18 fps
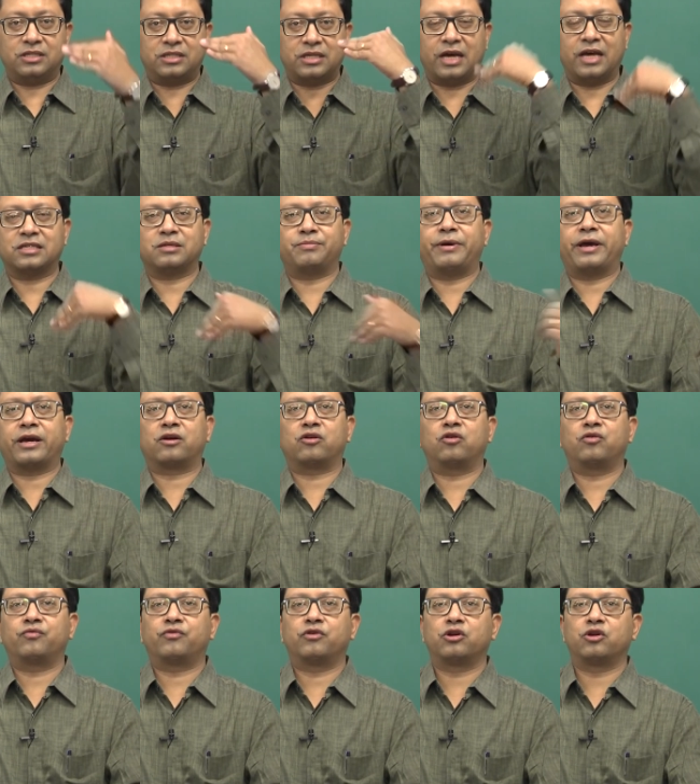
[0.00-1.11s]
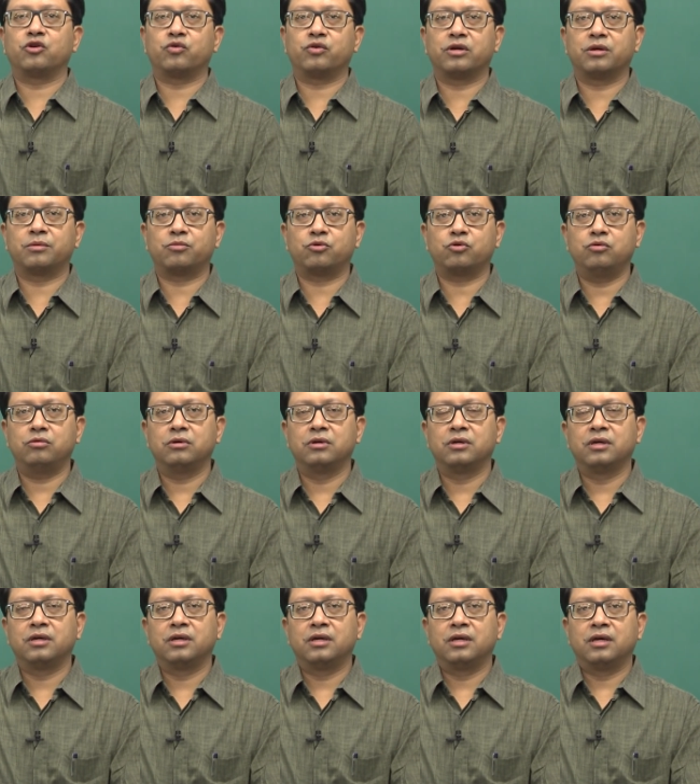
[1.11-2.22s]
as a background for TQM2,
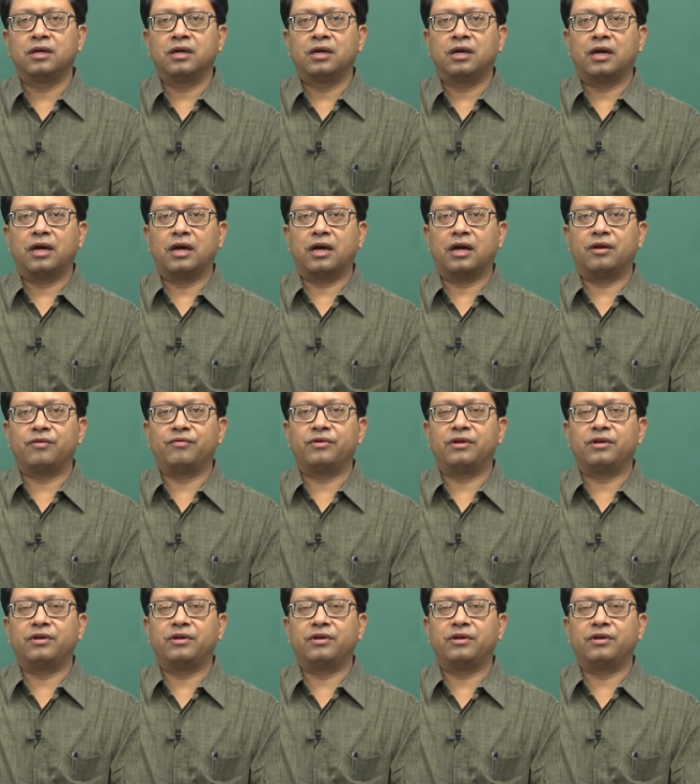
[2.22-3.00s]
and